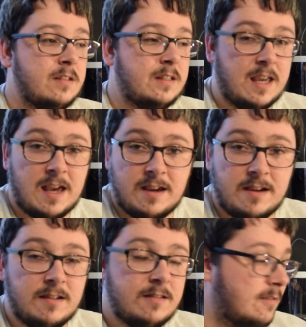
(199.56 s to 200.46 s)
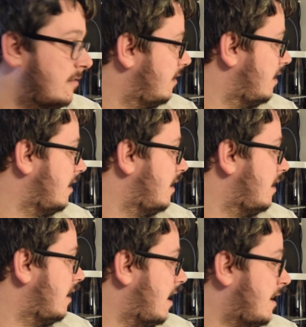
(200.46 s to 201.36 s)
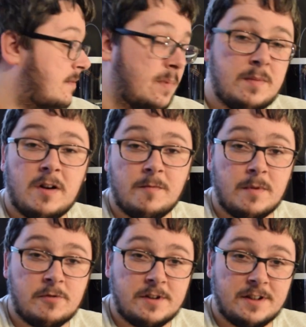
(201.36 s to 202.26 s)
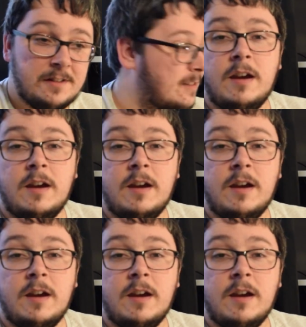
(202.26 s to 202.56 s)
to get here and be part of my printer.